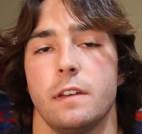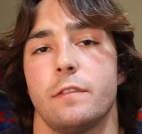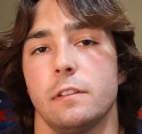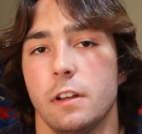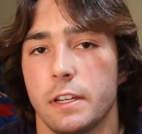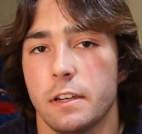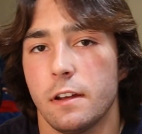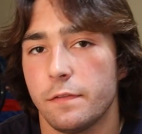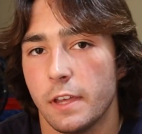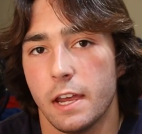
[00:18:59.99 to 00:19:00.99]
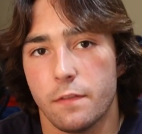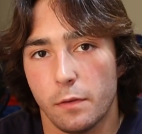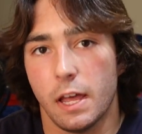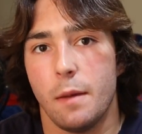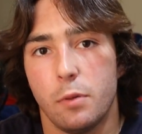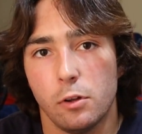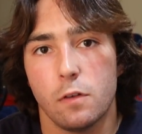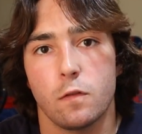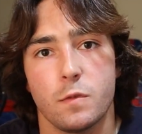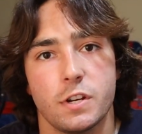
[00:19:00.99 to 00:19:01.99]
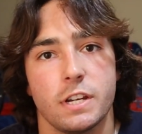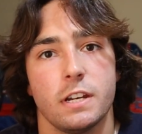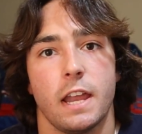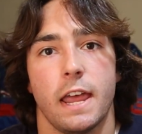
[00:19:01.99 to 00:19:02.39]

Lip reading: If you're lucky enough to have the lat pullover machine